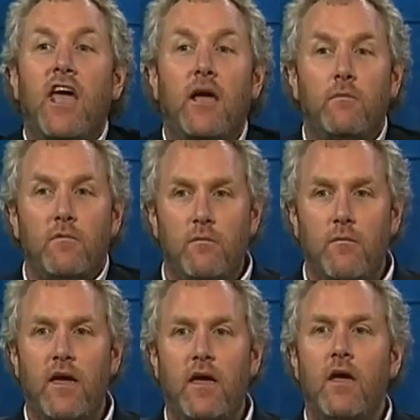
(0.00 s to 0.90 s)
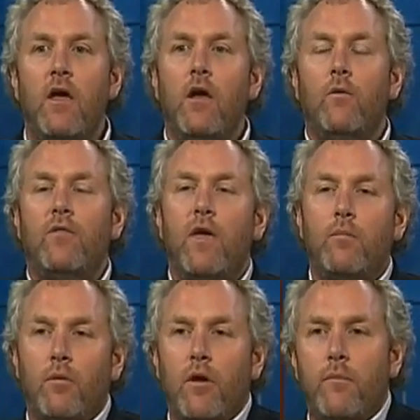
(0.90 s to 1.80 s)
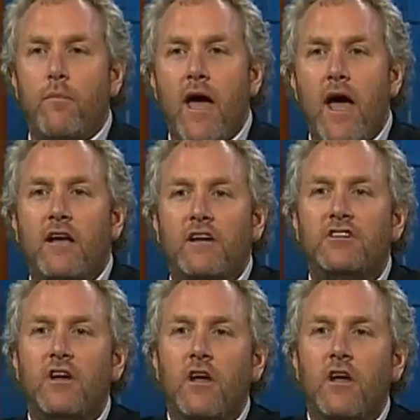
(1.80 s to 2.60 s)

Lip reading: came to me with a pre-packaged.